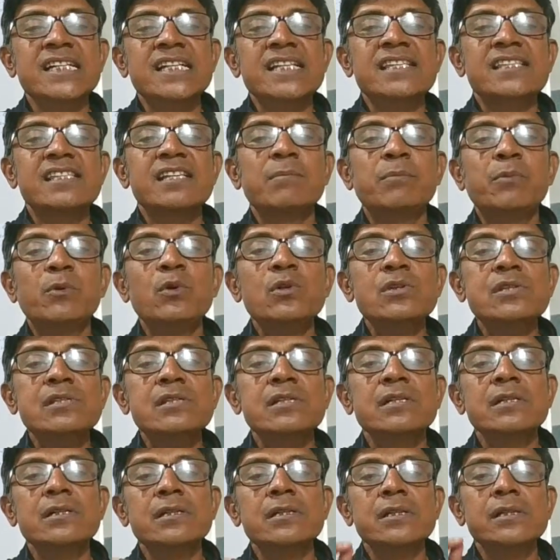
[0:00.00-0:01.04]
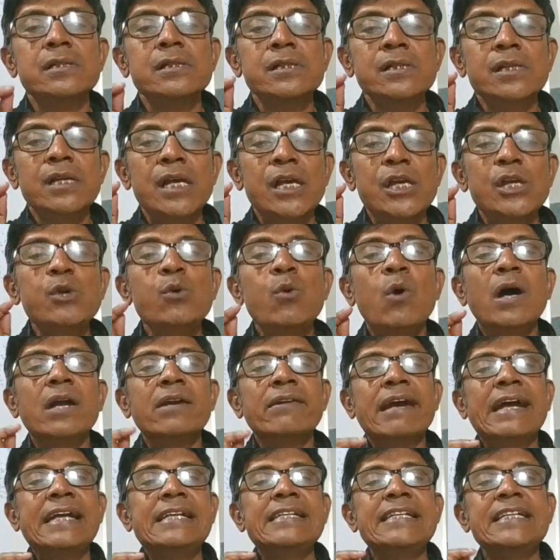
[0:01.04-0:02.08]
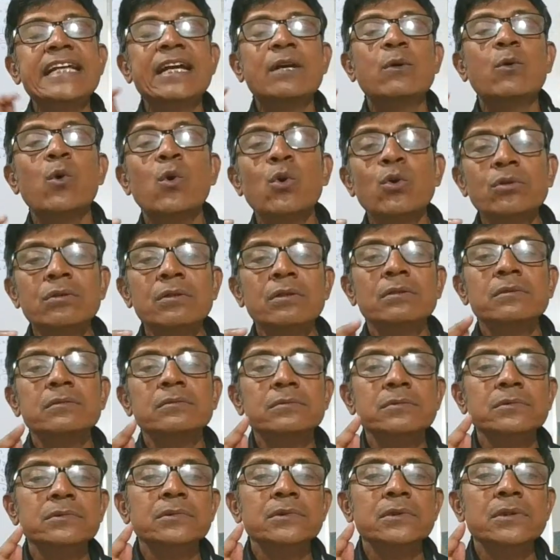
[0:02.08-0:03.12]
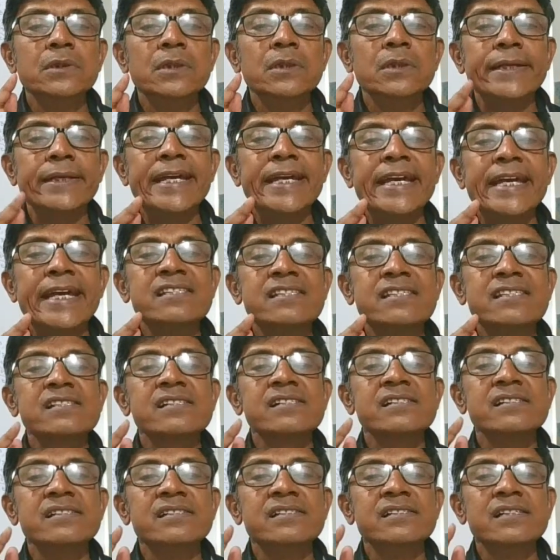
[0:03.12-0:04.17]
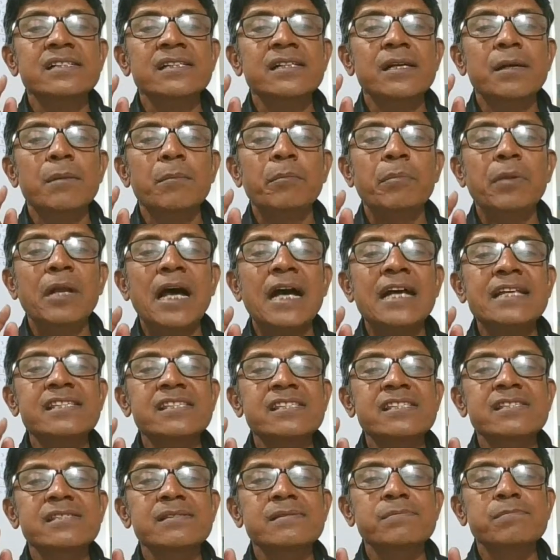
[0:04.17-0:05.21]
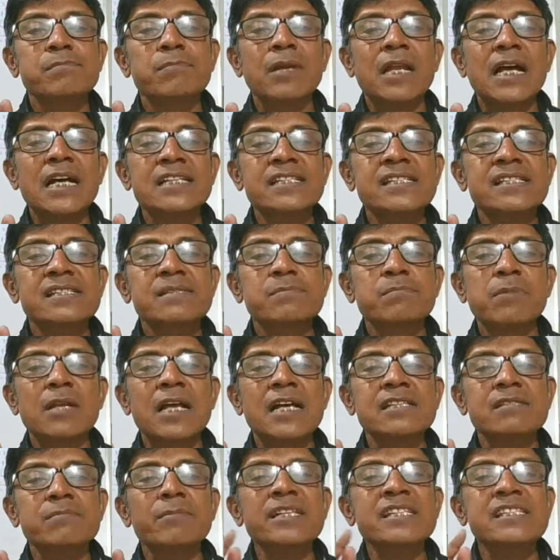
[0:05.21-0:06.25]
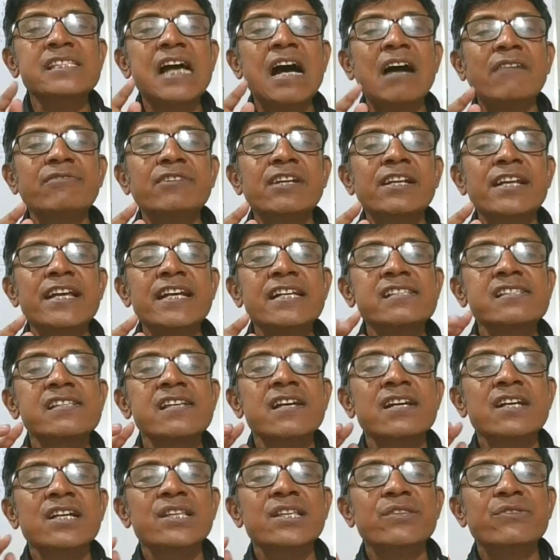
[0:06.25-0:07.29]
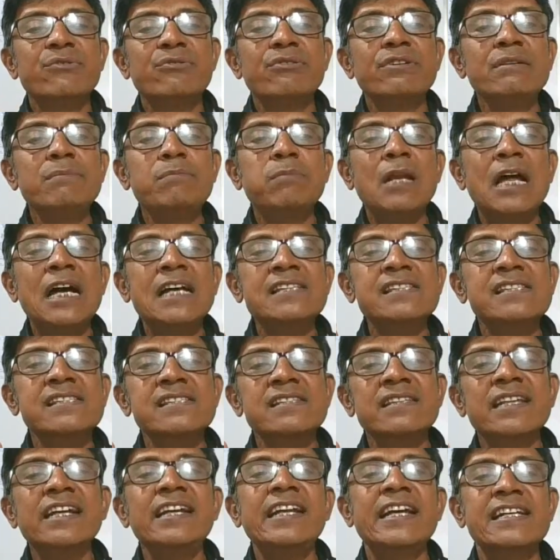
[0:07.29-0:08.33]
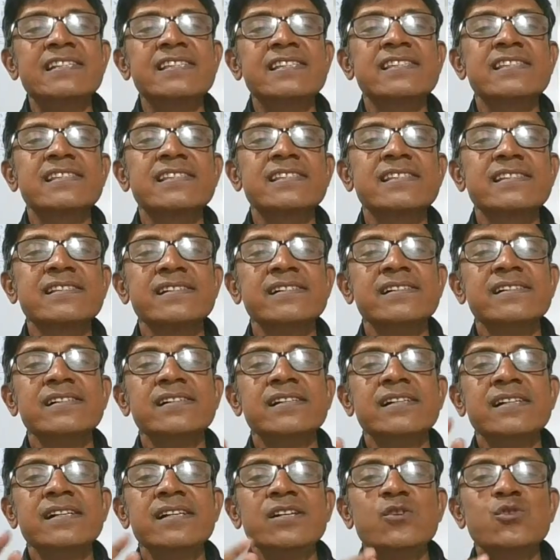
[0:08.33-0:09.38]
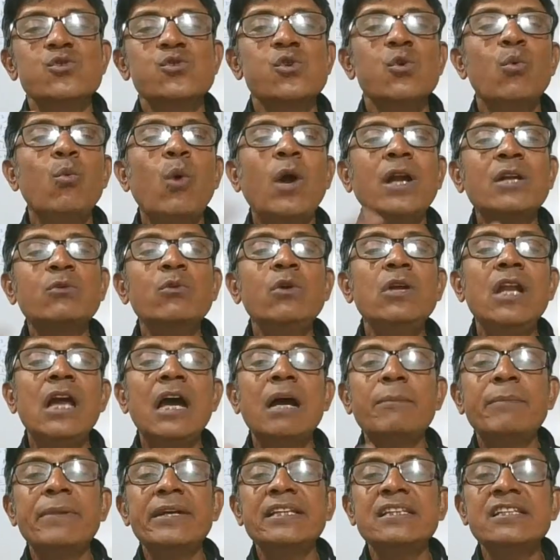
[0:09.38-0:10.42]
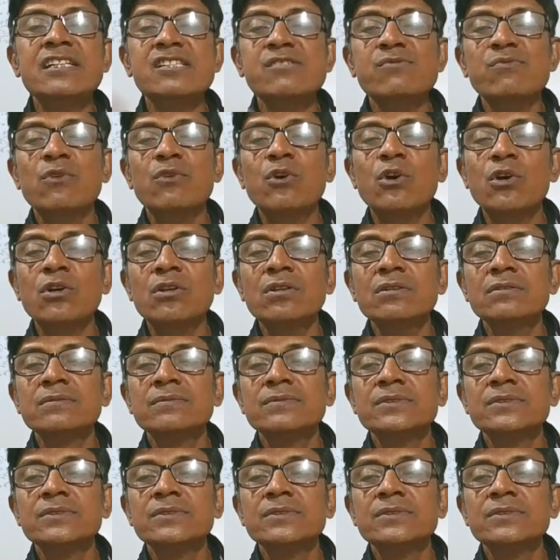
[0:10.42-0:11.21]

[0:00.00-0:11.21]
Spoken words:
Suppose you are writing a code x plus plus plus means after x 3 plus then x. So what will happen this for?